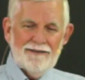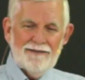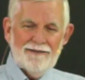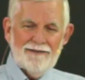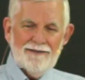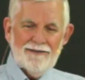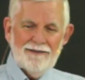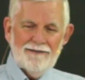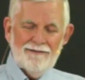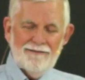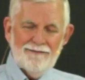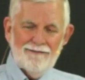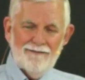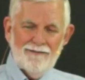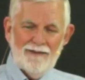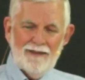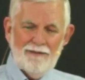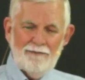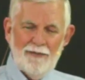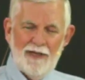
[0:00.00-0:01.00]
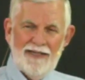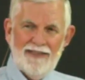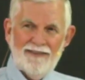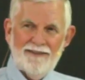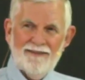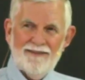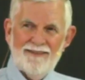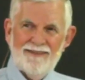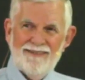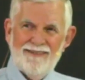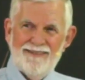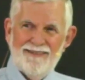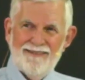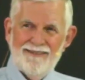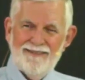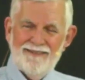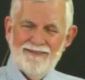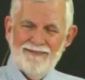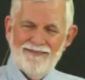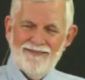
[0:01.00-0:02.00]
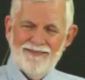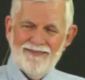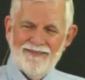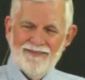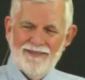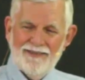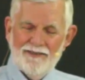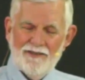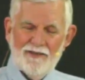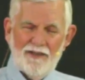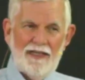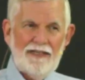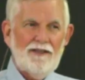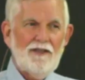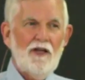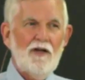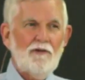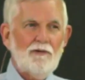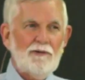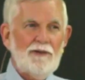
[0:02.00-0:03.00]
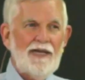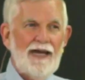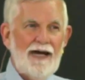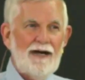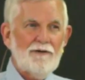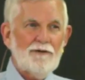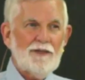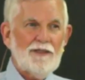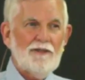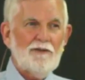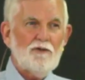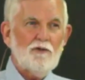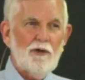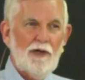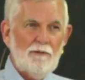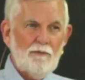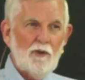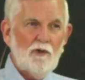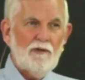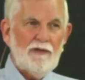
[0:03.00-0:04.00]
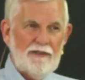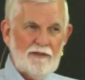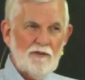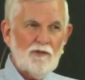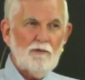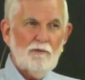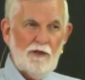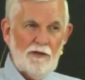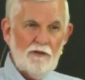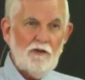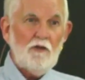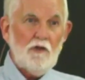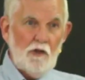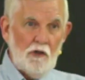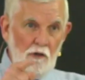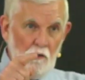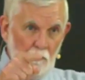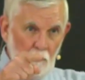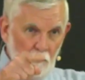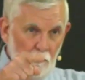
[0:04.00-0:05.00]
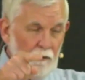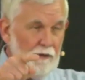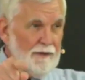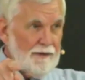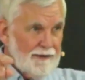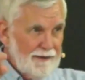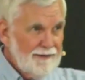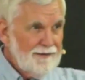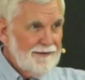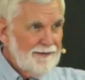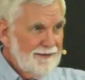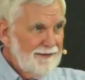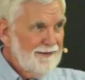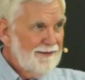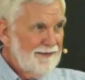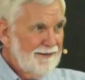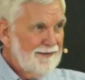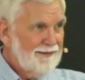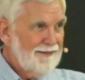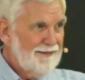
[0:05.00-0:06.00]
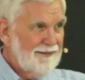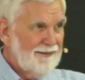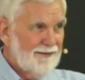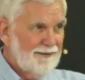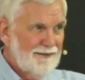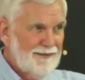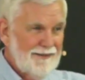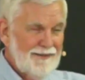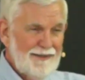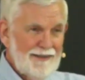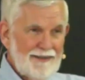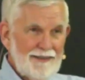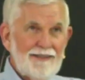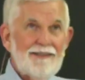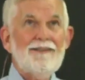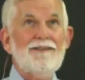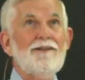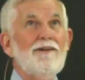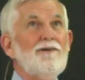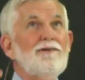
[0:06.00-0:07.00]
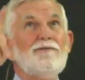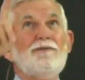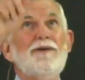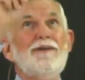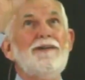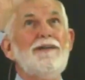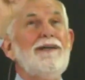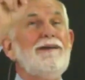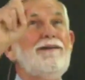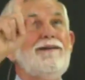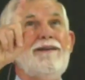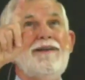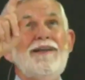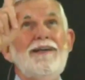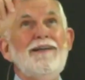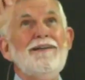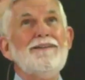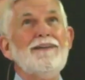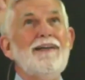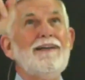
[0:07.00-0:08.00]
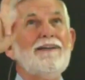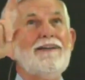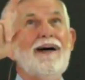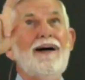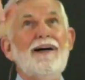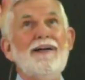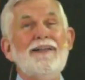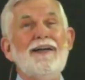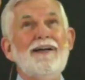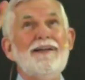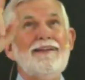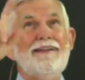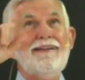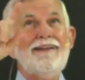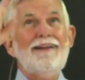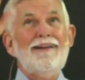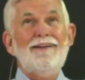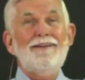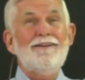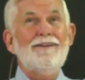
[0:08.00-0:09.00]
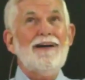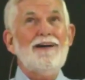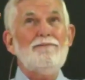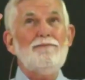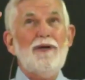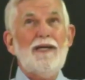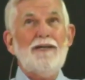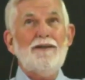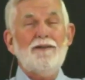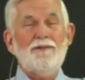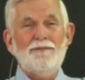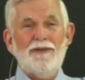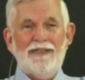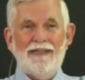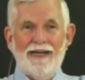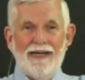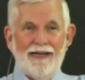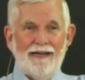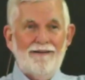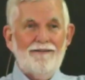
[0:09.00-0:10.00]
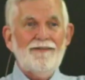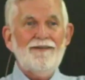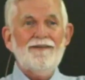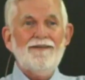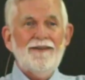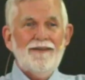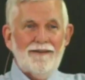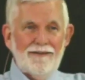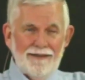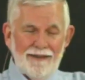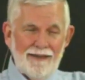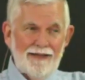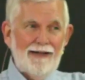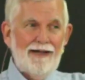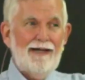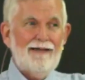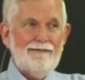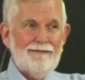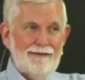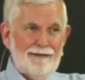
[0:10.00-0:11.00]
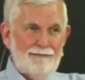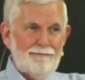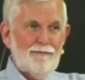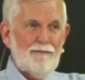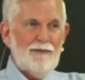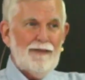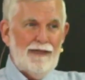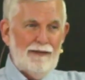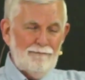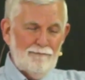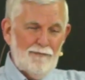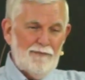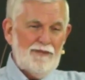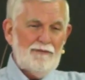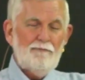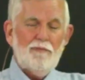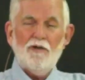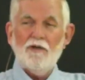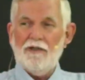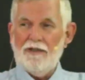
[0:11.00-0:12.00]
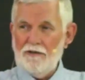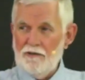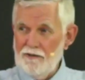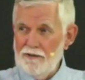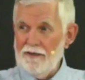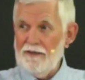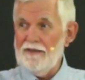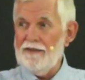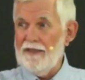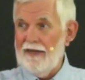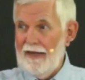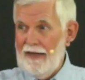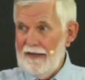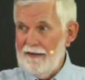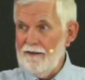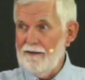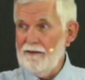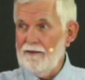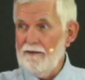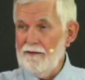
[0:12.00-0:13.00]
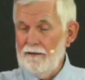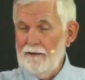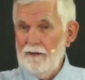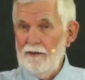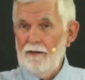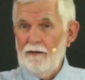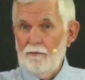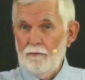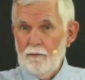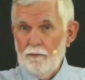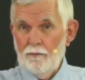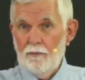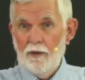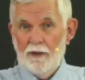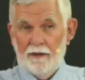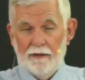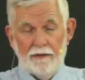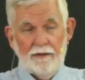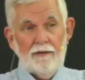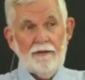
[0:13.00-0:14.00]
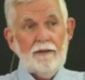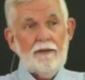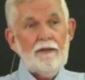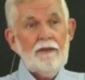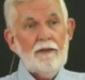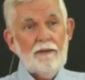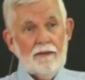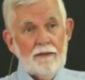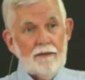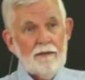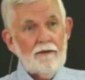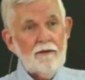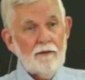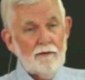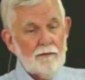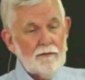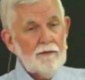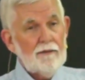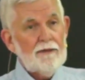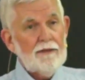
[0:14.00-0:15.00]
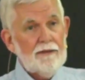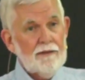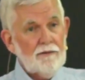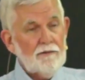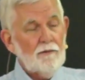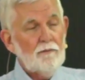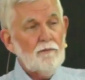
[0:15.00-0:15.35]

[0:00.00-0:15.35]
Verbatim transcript: one man once said, no doubt the trouble is with you. You know, don't be saying, God, I, you got to bail me out. Yeah, I, I, I've been pretty good at that, but, you know, get to work.